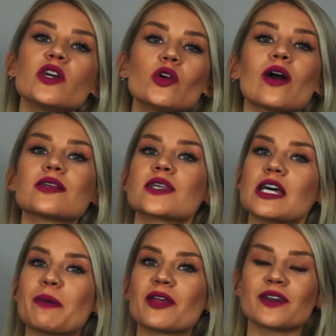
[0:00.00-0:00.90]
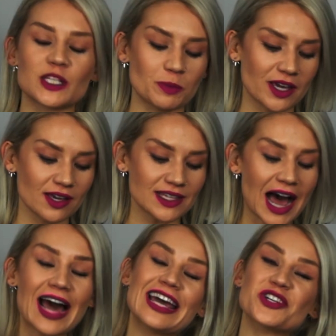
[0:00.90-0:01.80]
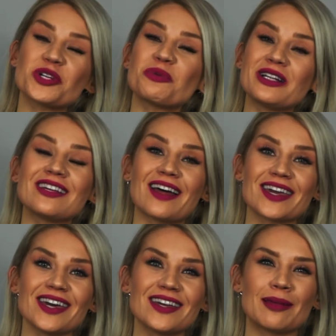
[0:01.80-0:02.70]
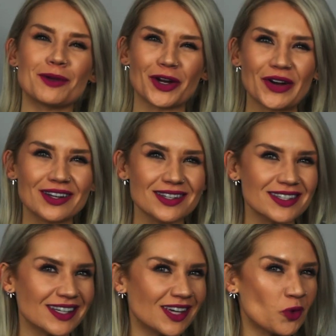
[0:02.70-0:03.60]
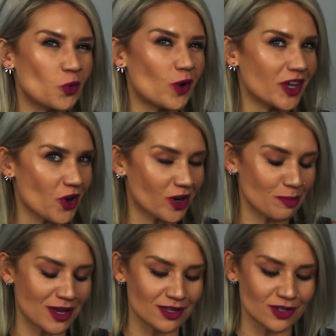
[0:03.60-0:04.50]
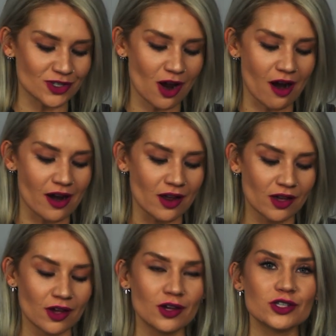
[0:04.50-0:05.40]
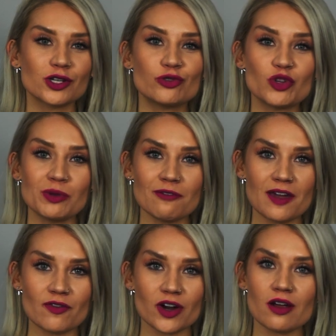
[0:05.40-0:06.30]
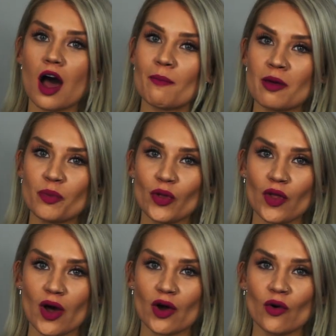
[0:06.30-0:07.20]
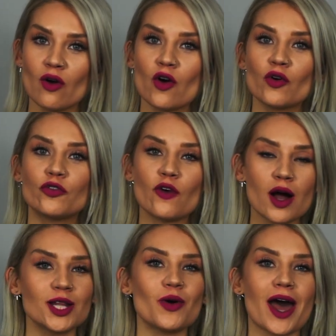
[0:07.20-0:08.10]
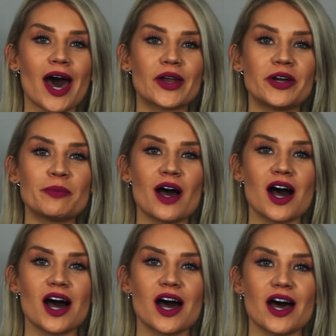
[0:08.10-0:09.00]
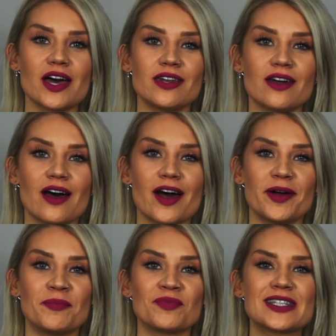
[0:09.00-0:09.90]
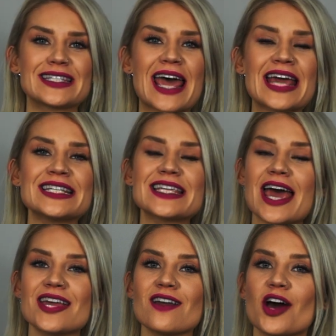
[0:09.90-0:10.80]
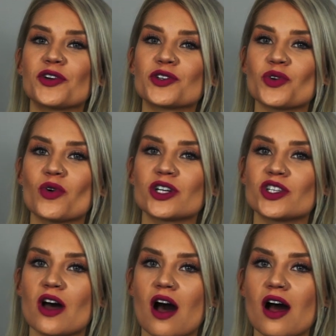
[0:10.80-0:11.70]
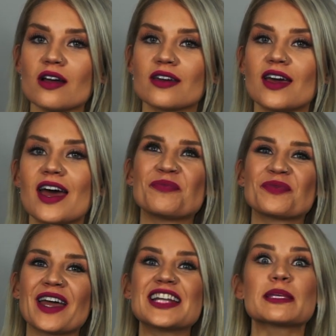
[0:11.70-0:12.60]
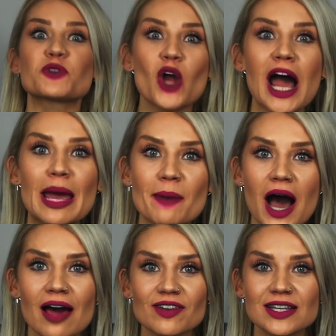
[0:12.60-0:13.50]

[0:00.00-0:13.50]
you guys think about this, because I actually really like it and I'm curious to see what your opinions are. So do me a favor, comment below, follow Adam on 1010_Tock, and subscribe.